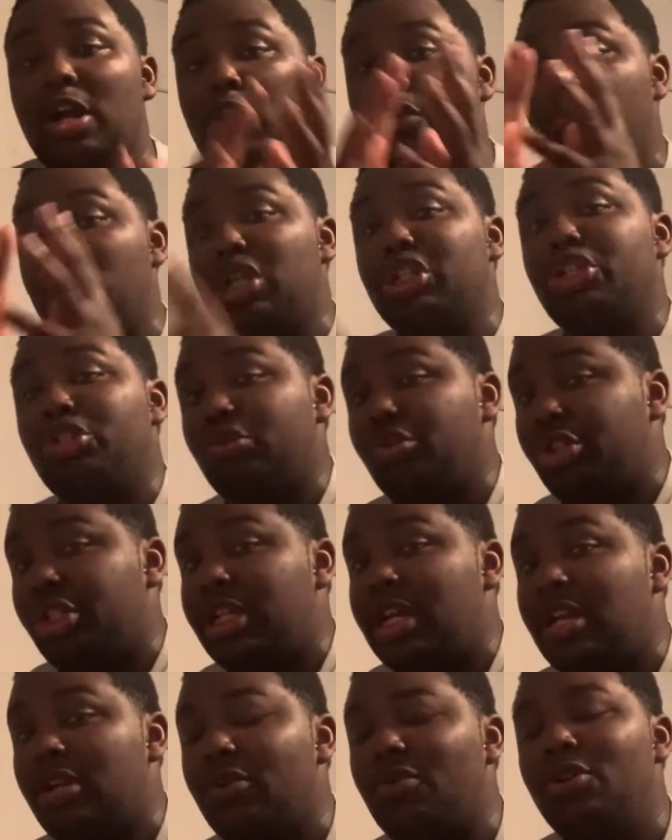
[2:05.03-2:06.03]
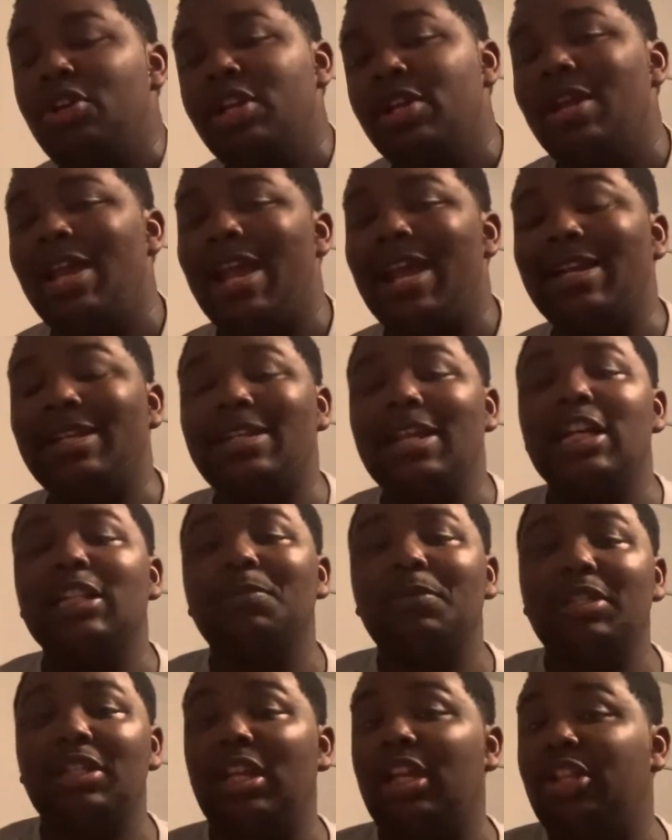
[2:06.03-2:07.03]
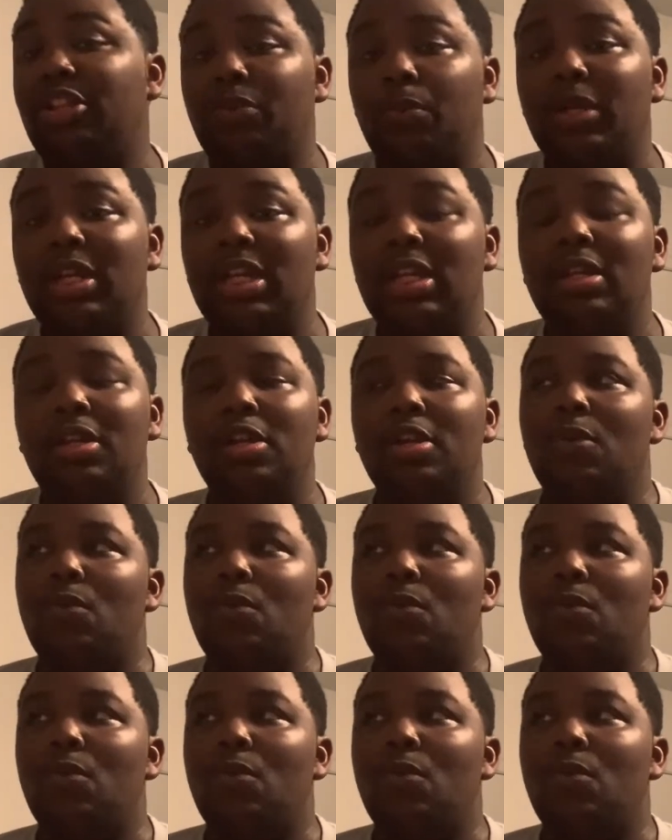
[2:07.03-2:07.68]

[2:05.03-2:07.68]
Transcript: original channel at DesmondD3.